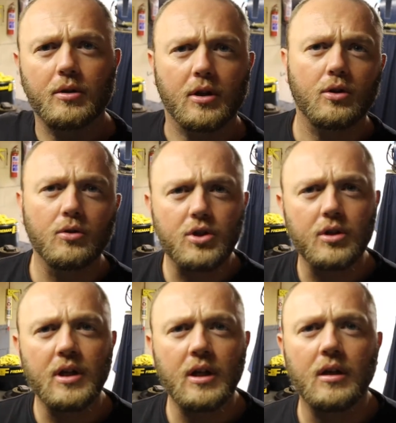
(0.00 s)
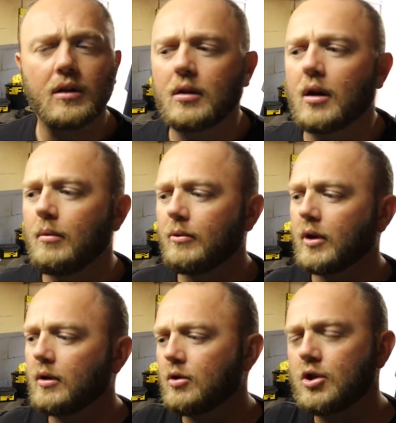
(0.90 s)
to you the tools you need I'm
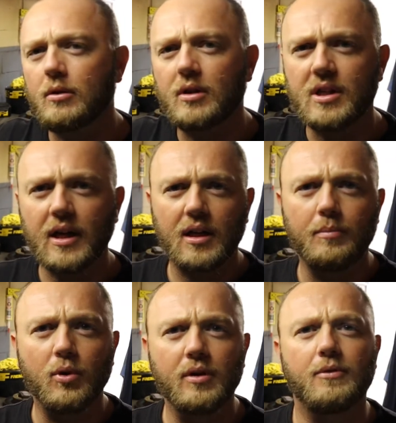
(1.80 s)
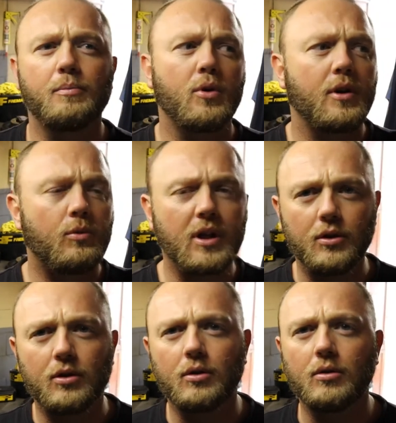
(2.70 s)
going to show you exactly point for point what
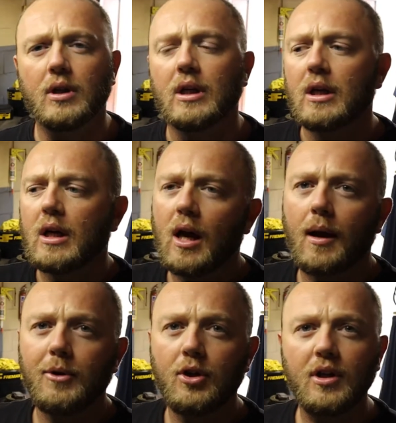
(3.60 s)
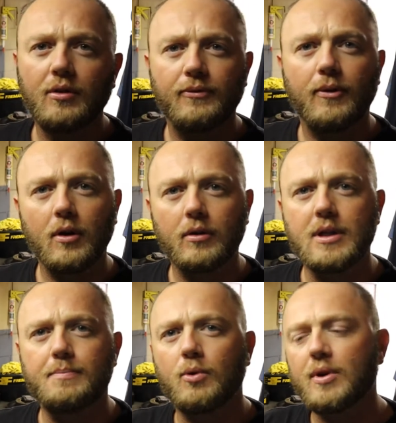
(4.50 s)
to do um, you need to follow
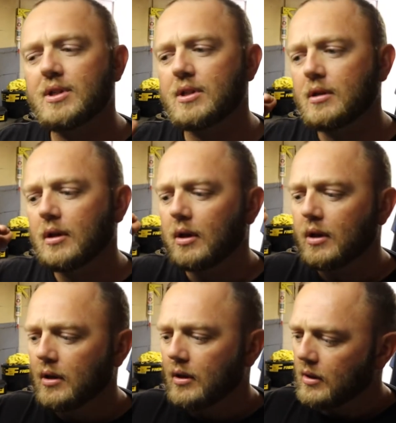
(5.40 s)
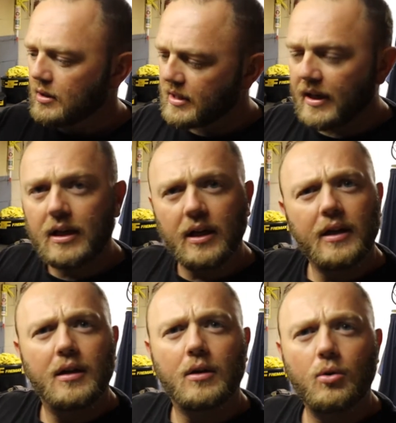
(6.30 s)
these points
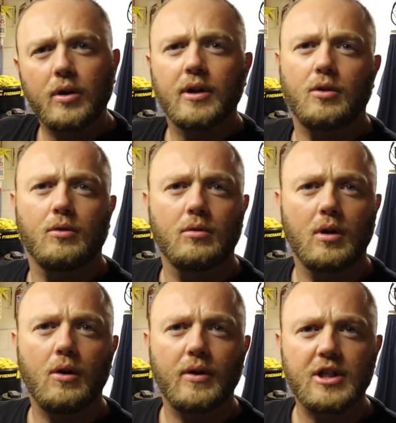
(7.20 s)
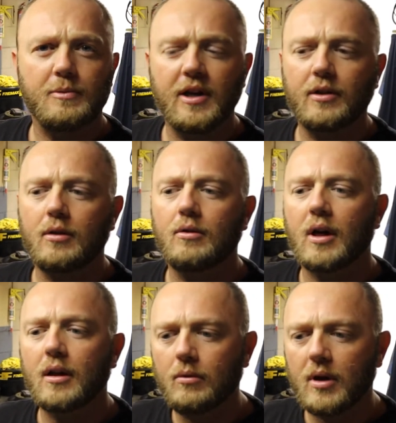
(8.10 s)
strictly according to how I explained to you
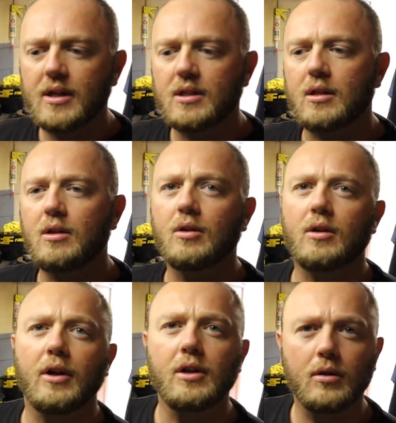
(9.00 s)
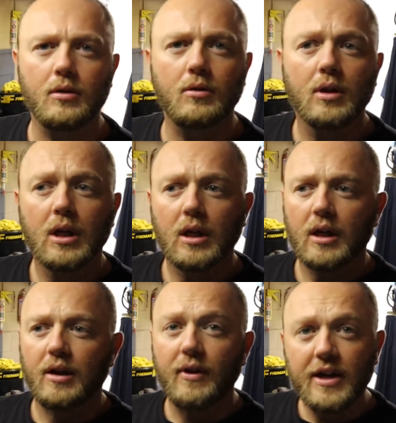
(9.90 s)
otherwise you're going to
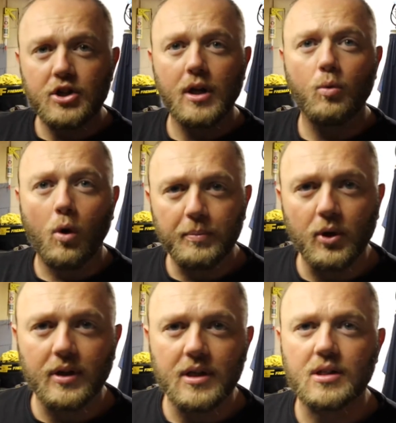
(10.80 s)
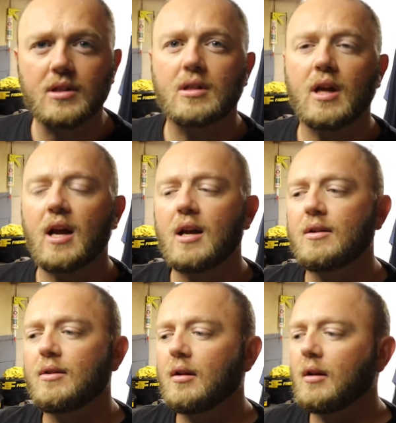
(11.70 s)
eventually warp your discs
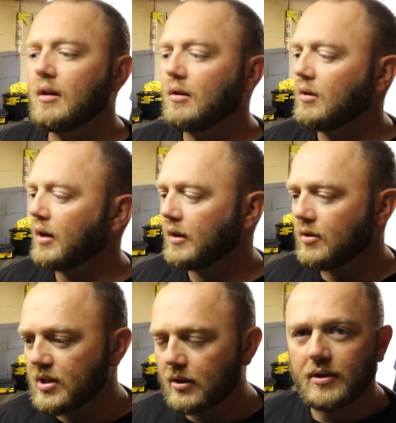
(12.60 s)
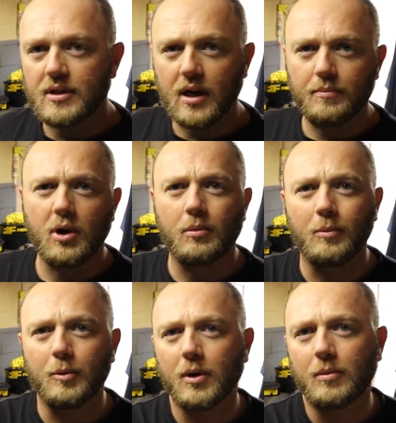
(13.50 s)
and you're going to sit with the same
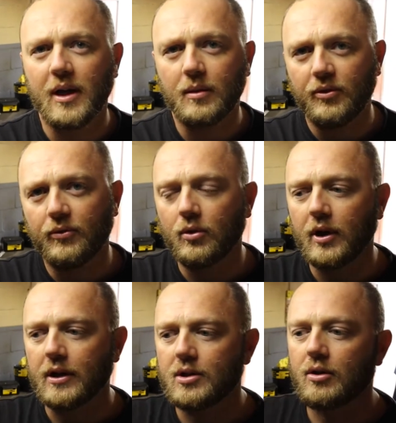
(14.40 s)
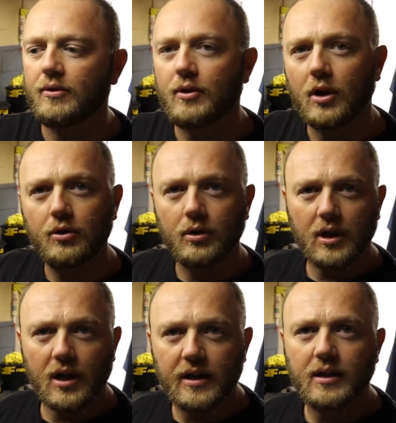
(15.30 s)
problem you probably had beforehand so if you don't do it
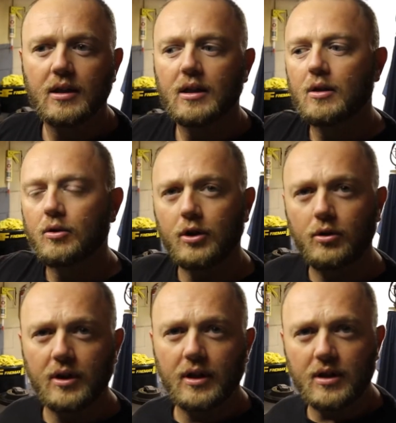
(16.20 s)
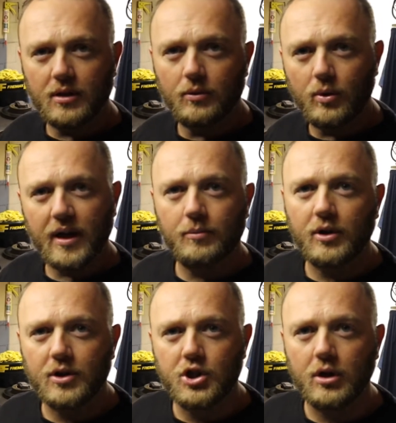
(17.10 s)
right or you do it in the, the way I'm
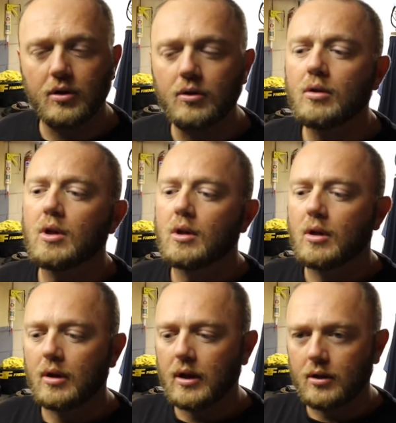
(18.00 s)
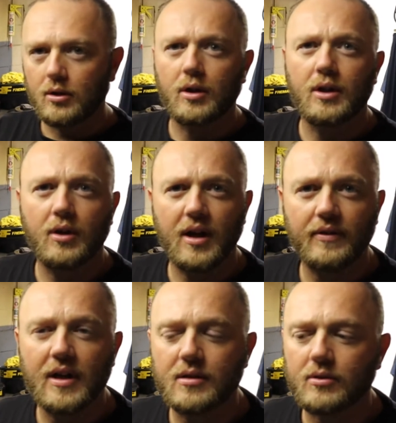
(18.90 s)
going to show you then you're going to have
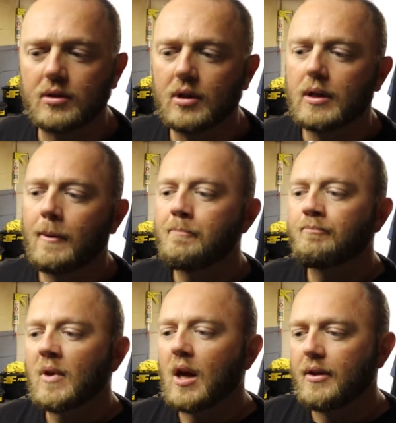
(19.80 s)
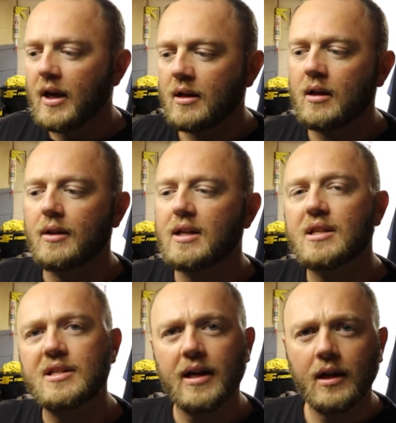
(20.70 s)
hassles then there's
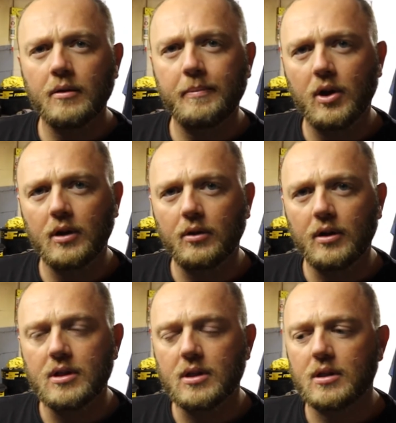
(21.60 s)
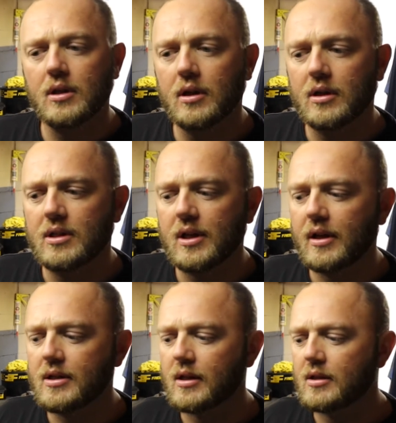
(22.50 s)
a second part to this uh,
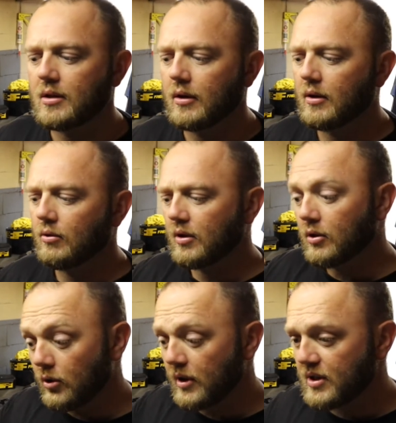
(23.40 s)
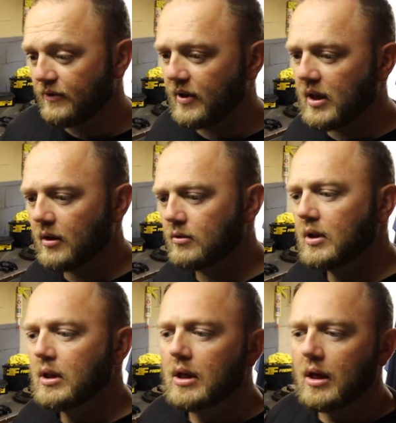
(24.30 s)
series that's going, or to this video,
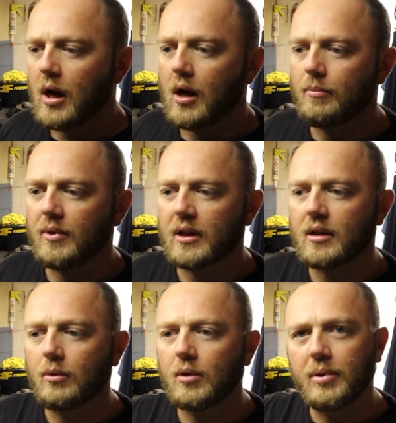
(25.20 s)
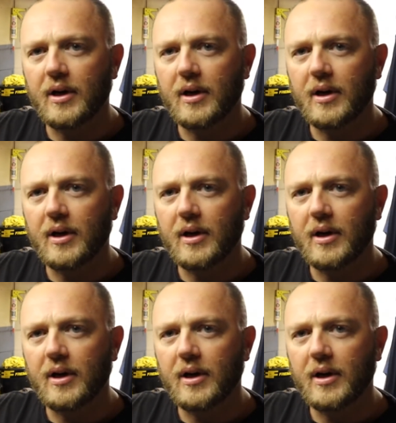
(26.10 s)
um, that I will